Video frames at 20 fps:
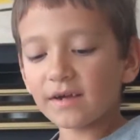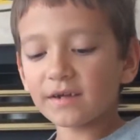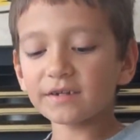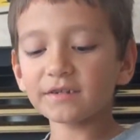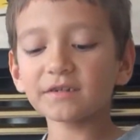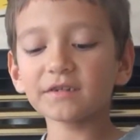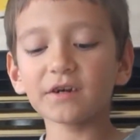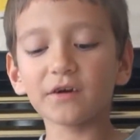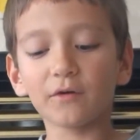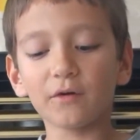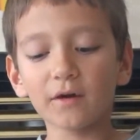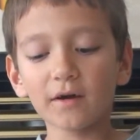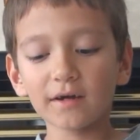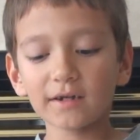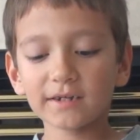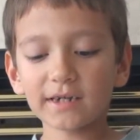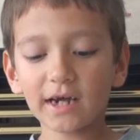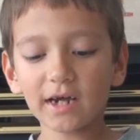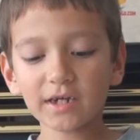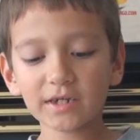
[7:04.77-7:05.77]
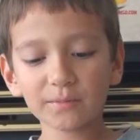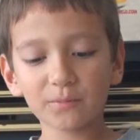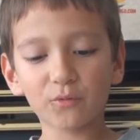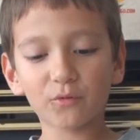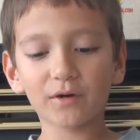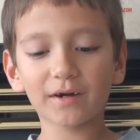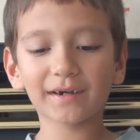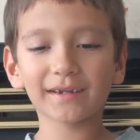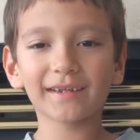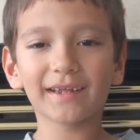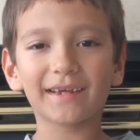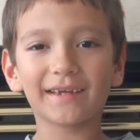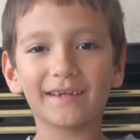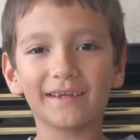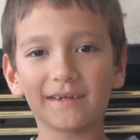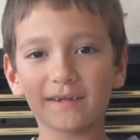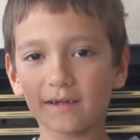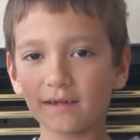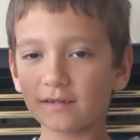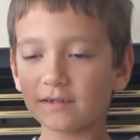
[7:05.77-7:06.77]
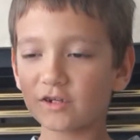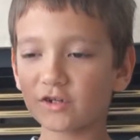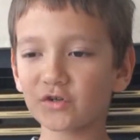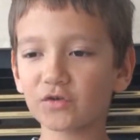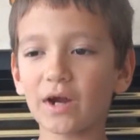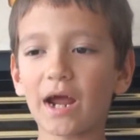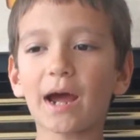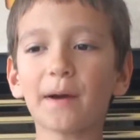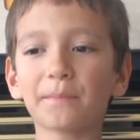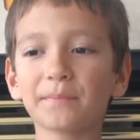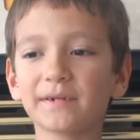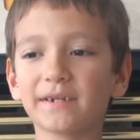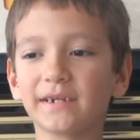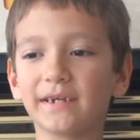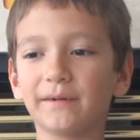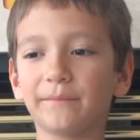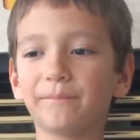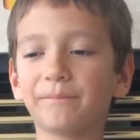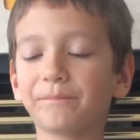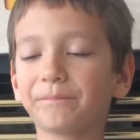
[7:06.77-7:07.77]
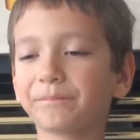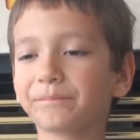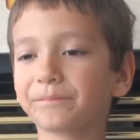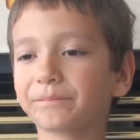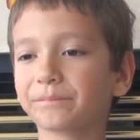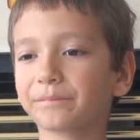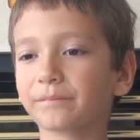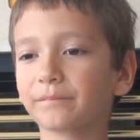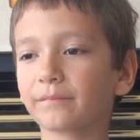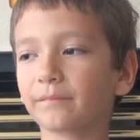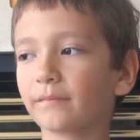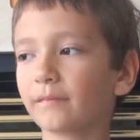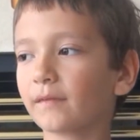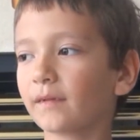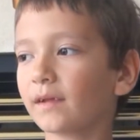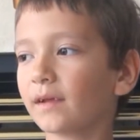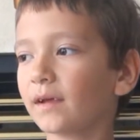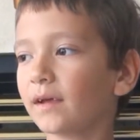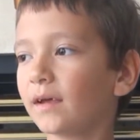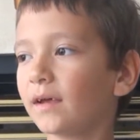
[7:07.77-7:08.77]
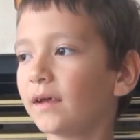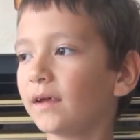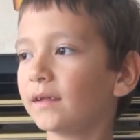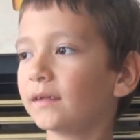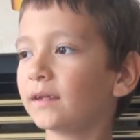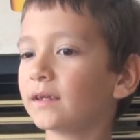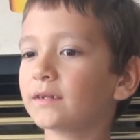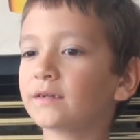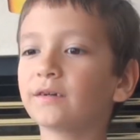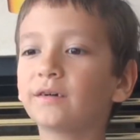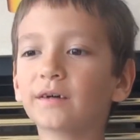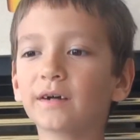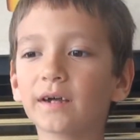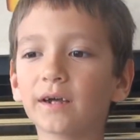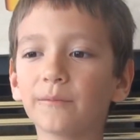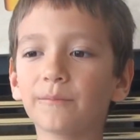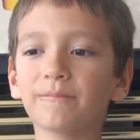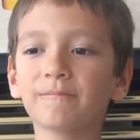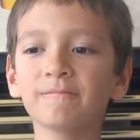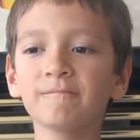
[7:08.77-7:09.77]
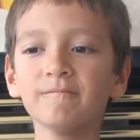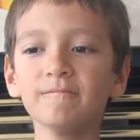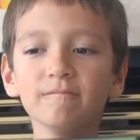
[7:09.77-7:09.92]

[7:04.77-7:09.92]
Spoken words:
So Cyrus board, they trapped him. They took him,